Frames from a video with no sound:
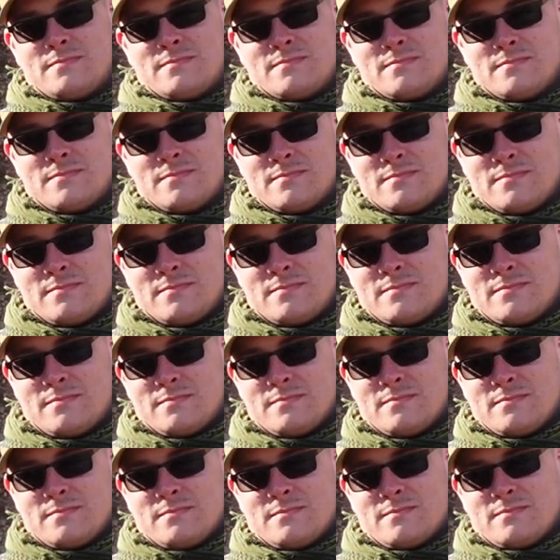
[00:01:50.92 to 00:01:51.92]

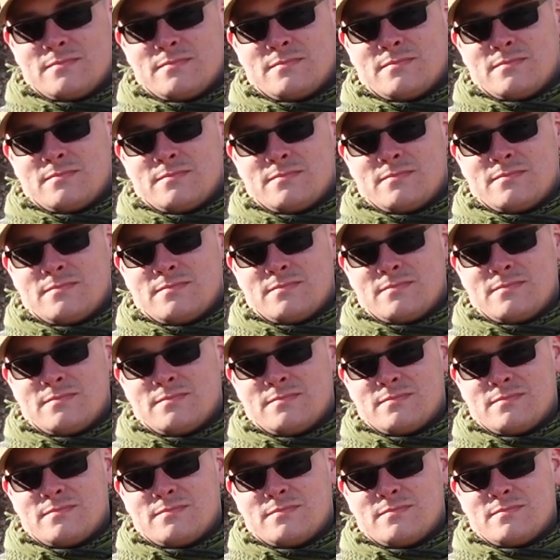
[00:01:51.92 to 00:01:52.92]

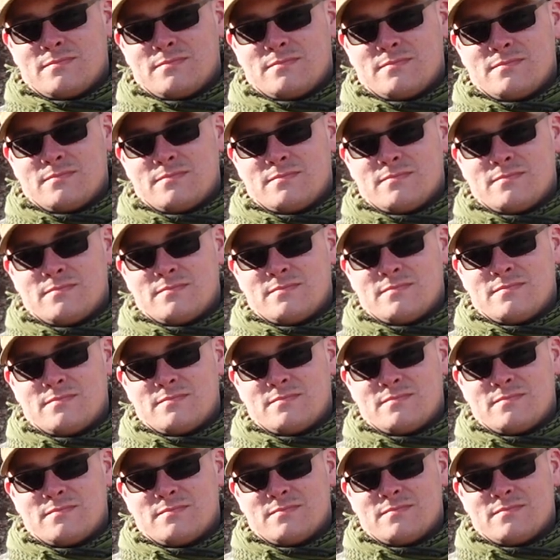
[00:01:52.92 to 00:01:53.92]

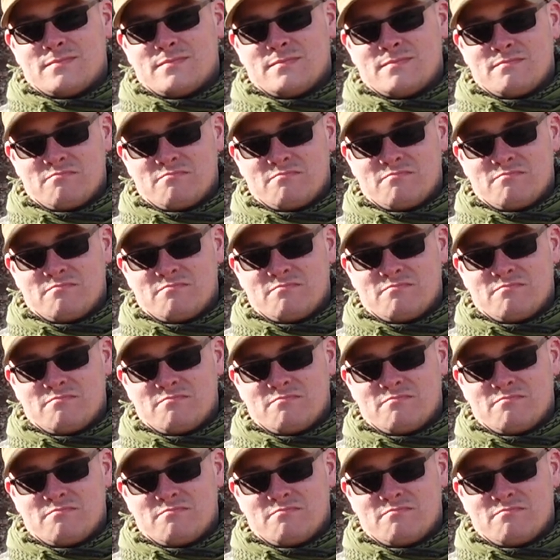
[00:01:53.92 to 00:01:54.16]
No words are spoken by the person on screen.